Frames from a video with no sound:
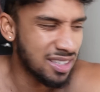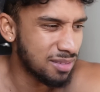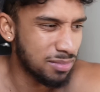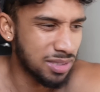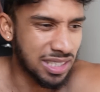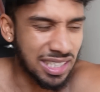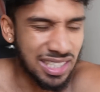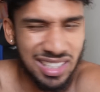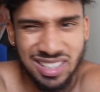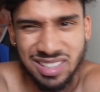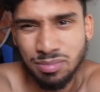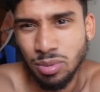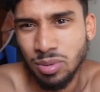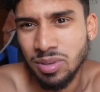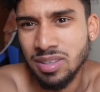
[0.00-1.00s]
But reading is
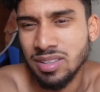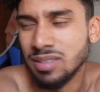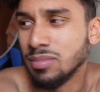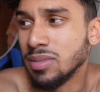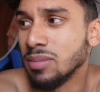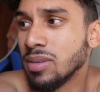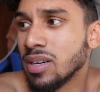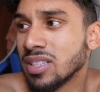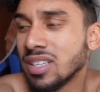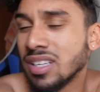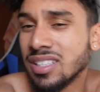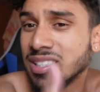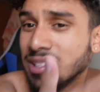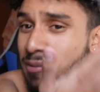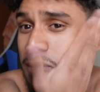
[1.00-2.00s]
boring to me, but I'll
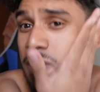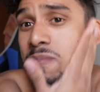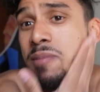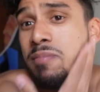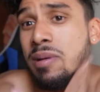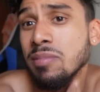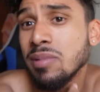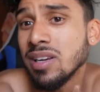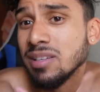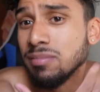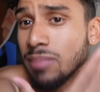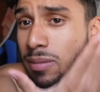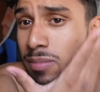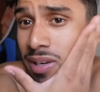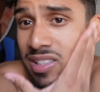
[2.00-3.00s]
just maybe, maybe,
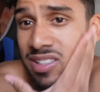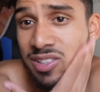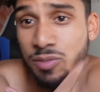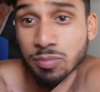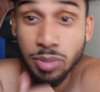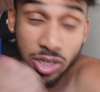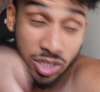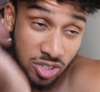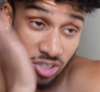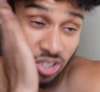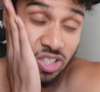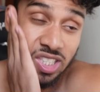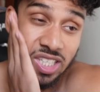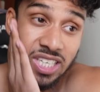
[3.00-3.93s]
maybe listen to podcasts.